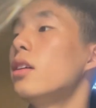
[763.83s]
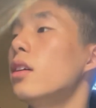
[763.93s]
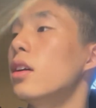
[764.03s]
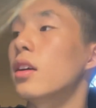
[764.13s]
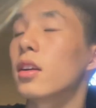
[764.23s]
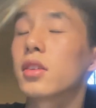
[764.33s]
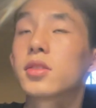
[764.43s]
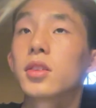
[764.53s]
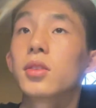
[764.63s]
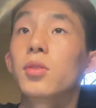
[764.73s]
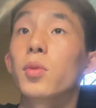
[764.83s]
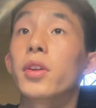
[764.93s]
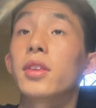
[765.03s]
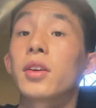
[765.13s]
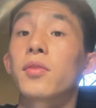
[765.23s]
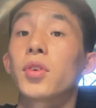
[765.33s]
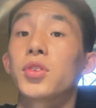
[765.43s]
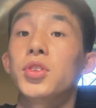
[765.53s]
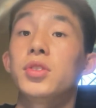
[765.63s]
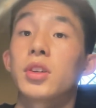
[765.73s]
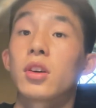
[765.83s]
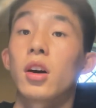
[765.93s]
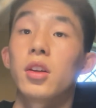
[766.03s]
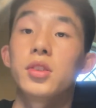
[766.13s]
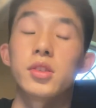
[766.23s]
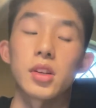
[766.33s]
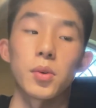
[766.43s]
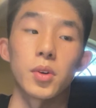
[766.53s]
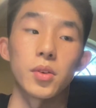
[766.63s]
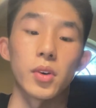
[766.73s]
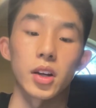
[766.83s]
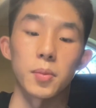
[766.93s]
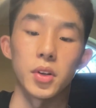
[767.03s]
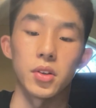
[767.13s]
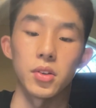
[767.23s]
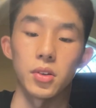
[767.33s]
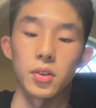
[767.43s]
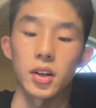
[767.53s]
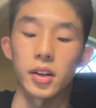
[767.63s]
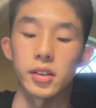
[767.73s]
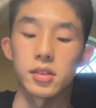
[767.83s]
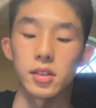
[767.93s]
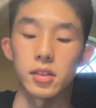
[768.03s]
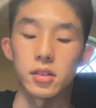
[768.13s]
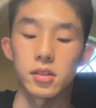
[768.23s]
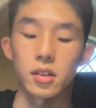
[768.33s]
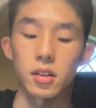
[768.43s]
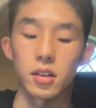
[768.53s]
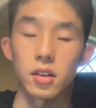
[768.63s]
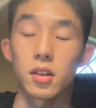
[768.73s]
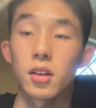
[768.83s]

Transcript: And also, one thing for choosing colleges I want to recommend to you guys is uh,